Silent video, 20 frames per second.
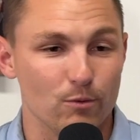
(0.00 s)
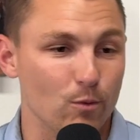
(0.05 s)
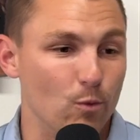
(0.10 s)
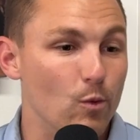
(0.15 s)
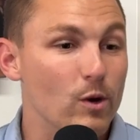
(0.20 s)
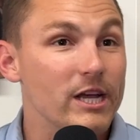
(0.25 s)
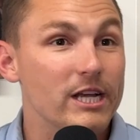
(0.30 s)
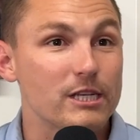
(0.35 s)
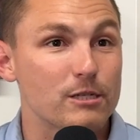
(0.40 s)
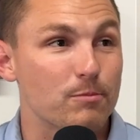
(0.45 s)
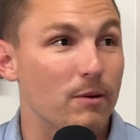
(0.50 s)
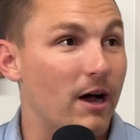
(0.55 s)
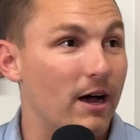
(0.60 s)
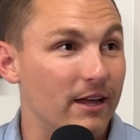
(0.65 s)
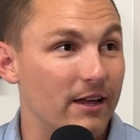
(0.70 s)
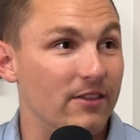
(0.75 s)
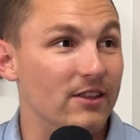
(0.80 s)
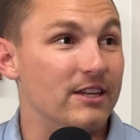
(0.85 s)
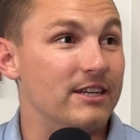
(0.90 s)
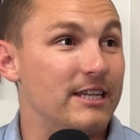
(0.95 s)
weak spot
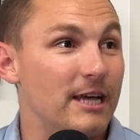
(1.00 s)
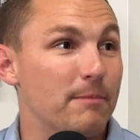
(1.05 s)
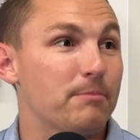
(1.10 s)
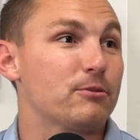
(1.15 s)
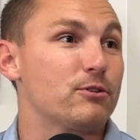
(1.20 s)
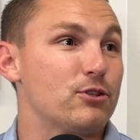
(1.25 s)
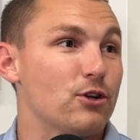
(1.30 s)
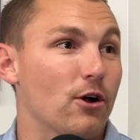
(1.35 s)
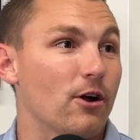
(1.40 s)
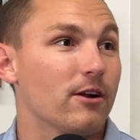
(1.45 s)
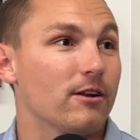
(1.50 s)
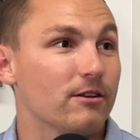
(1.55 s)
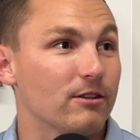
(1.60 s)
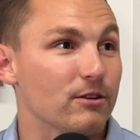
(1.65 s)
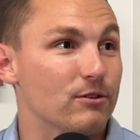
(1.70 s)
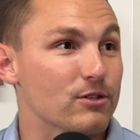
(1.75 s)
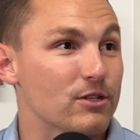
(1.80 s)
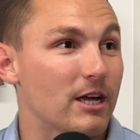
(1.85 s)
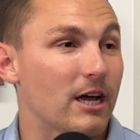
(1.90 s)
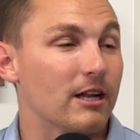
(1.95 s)
in the depth chart.
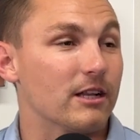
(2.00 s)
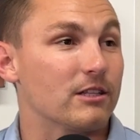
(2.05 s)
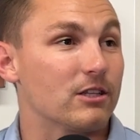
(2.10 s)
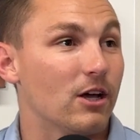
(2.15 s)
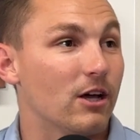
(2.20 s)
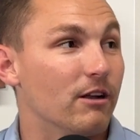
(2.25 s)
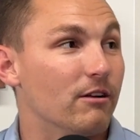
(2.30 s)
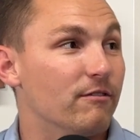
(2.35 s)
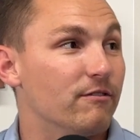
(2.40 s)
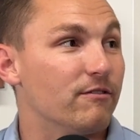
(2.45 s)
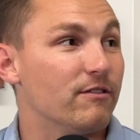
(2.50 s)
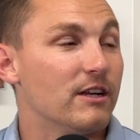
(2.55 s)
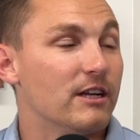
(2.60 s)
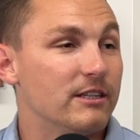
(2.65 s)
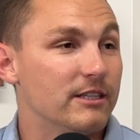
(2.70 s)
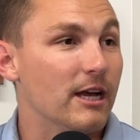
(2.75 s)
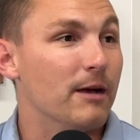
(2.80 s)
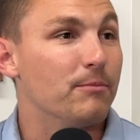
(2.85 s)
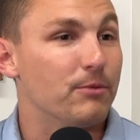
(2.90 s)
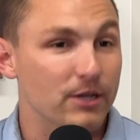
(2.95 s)
There's not a ton of
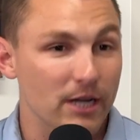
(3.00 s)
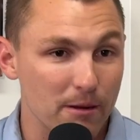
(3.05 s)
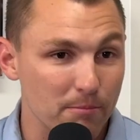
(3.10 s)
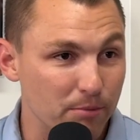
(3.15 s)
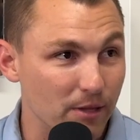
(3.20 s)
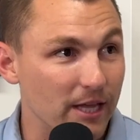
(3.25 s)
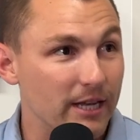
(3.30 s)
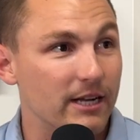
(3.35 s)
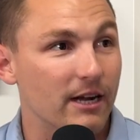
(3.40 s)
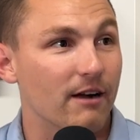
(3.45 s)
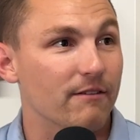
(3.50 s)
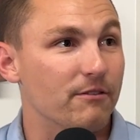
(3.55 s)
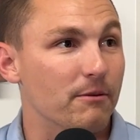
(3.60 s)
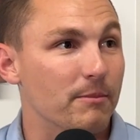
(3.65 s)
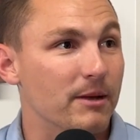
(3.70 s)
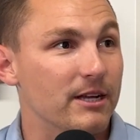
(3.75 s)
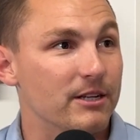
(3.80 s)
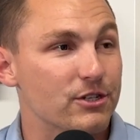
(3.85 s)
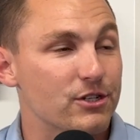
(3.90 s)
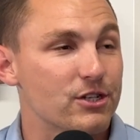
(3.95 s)
depth. You got Blake off the
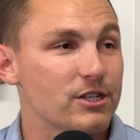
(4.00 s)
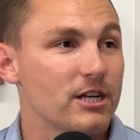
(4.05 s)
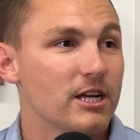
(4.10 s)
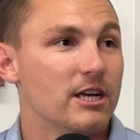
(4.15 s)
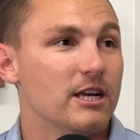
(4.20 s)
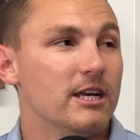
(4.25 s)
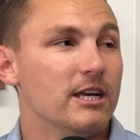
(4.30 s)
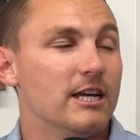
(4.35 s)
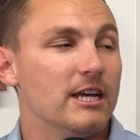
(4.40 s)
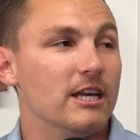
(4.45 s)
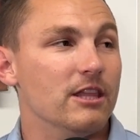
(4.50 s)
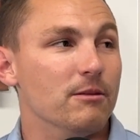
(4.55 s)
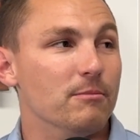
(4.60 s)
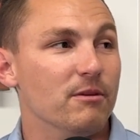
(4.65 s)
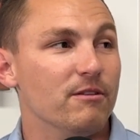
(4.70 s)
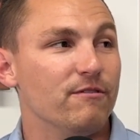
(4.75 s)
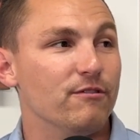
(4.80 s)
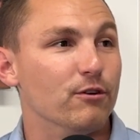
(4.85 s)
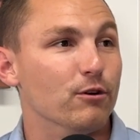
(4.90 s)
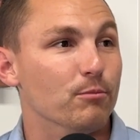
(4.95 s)
bench in the
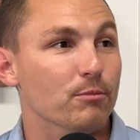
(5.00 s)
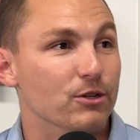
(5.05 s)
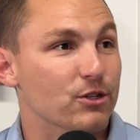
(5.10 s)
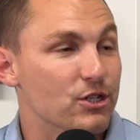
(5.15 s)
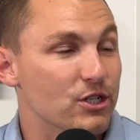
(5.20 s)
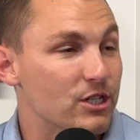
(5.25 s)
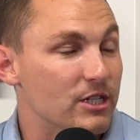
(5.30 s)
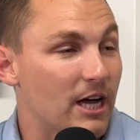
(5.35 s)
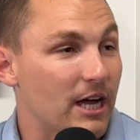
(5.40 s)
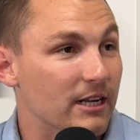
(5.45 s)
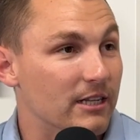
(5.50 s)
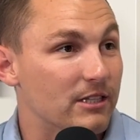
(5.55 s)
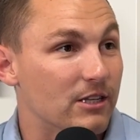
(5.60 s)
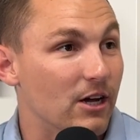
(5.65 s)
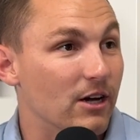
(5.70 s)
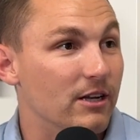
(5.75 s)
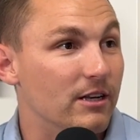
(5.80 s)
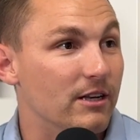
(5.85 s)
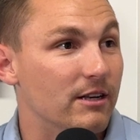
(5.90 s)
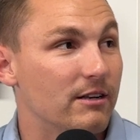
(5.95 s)
midfield, but just not a
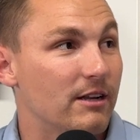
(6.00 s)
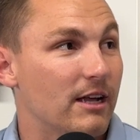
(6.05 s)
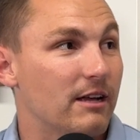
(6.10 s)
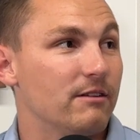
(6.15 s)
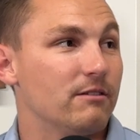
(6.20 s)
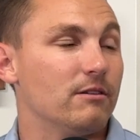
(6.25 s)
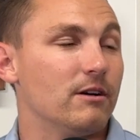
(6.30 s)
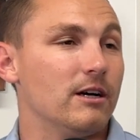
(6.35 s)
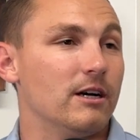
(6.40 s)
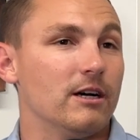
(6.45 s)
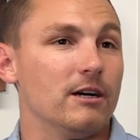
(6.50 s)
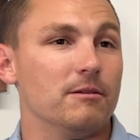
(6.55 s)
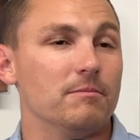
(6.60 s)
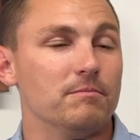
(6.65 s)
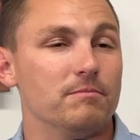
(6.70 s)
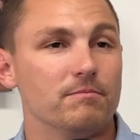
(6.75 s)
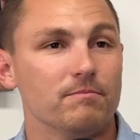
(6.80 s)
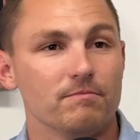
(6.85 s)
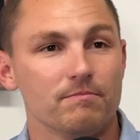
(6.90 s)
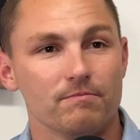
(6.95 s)
ton
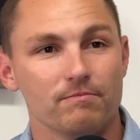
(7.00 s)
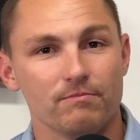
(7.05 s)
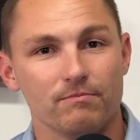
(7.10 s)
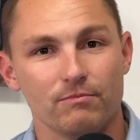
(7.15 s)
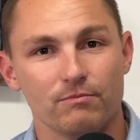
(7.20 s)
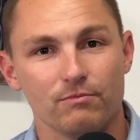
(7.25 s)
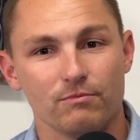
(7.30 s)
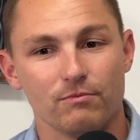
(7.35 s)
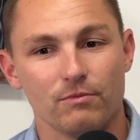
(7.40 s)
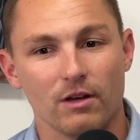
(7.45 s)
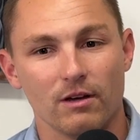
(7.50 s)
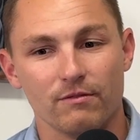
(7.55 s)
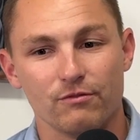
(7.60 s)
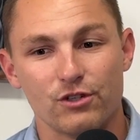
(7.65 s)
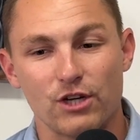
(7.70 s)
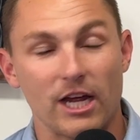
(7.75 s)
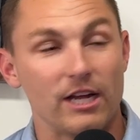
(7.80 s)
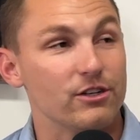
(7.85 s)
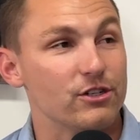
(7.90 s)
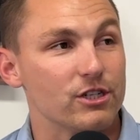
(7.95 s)
of
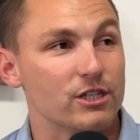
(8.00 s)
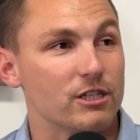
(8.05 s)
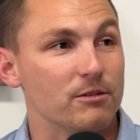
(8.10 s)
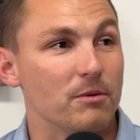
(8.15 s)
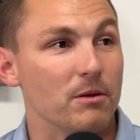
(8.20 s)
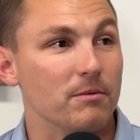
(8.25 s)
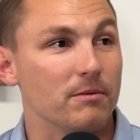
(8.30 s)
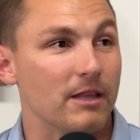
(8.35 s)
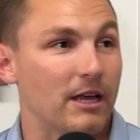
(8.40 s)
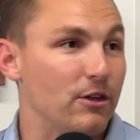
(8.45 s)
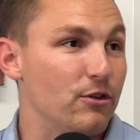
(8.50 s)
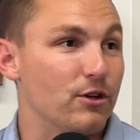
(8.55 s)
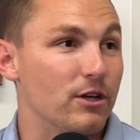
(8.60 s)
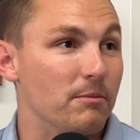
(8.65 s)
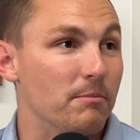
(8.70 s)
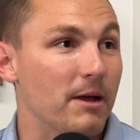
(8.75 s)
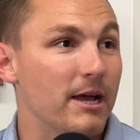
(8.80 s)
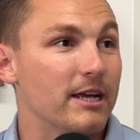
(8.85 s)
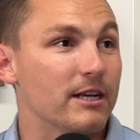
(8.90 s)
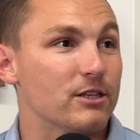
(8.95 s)
changes that you can
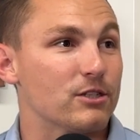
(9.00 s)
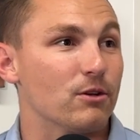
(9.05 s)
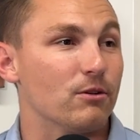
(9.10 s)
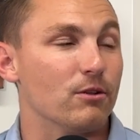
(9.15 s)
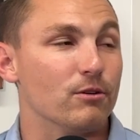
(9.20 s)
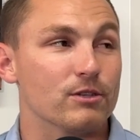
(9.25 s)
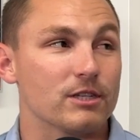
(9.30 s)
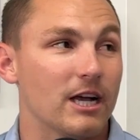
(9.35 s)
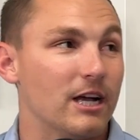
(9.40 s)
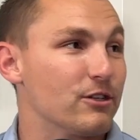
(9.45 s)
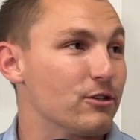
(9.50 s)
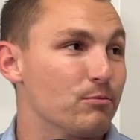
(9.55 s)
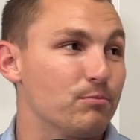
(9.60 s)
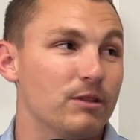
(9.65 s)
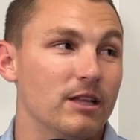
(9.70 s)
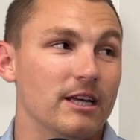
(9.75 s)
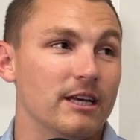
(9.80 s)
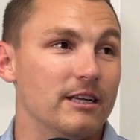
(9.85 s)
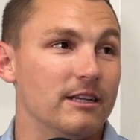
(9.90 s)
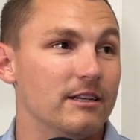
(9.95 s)
make. So those guys are
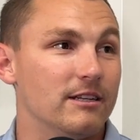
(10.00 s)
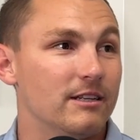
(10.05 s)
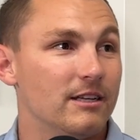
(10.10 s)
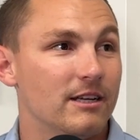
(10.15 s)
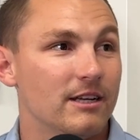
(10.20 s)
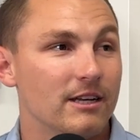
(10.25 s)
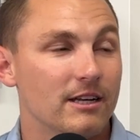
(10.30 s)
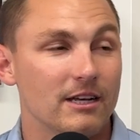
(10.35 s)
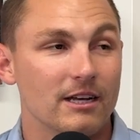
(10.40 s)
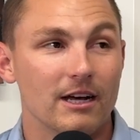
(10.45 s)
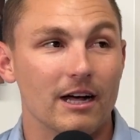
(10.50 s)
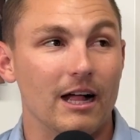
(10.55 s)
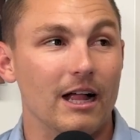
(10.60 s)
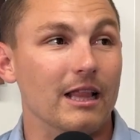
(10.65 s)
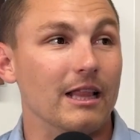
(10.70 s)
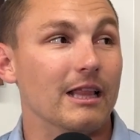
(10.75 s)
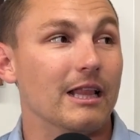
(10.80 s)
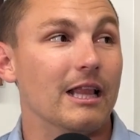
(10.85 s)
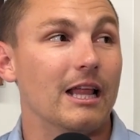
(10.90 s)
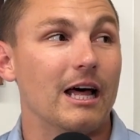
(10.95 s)
playing
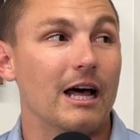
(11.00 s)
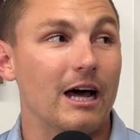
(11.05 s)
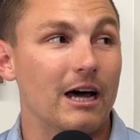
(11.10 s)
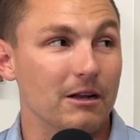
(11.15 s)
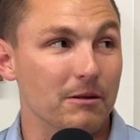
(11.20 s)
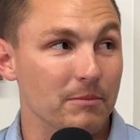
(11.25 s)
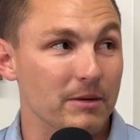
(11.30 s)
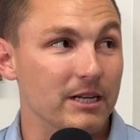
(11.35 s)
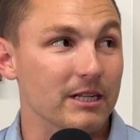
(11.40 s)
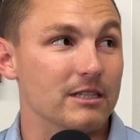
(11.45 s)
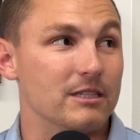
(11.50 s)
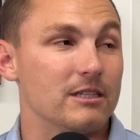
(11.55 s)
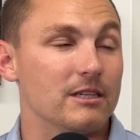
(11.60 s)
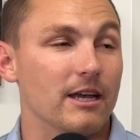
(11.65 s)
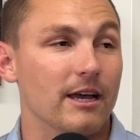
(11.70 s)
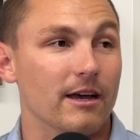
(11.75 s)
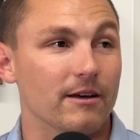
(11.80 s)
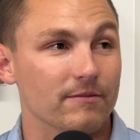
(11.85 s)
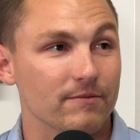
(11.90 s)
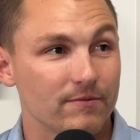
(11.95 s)
lot of minutes. Yeah.